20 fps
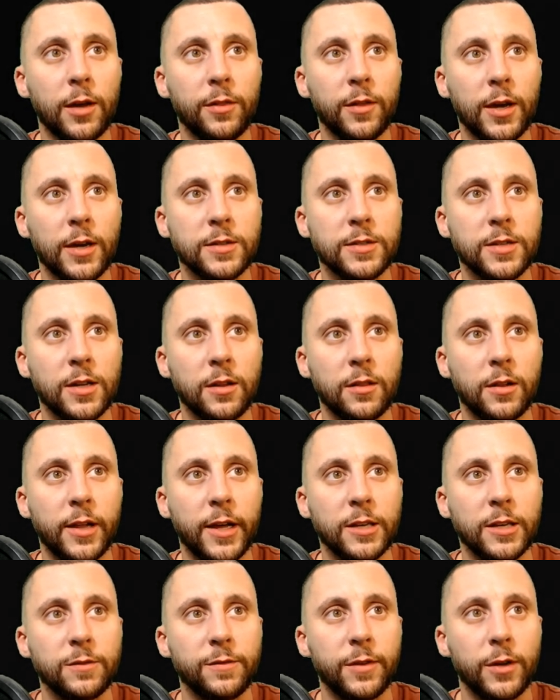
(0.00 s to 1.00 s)
I think I said in the
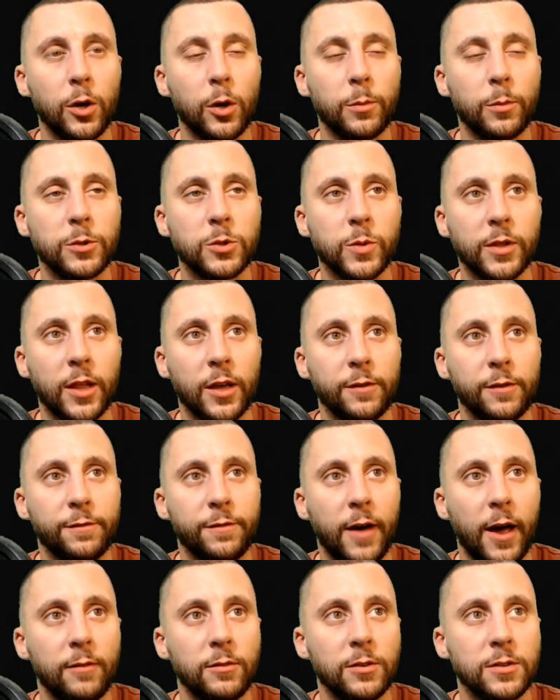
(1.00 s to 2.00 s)
last video, between like
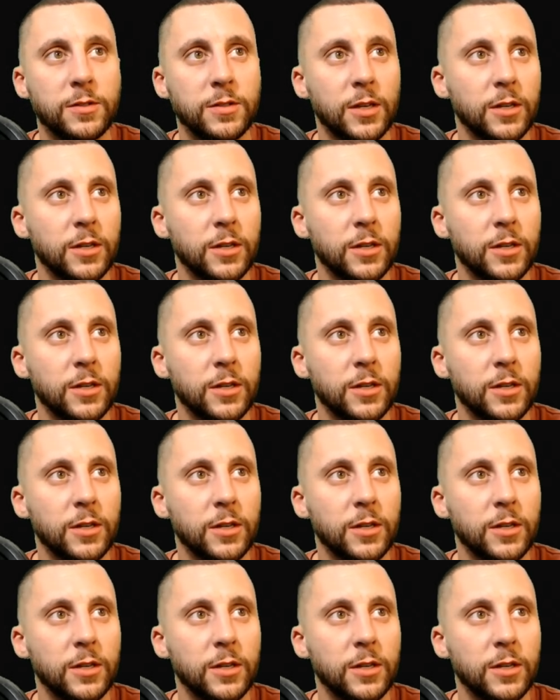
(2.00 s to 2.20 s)
5 and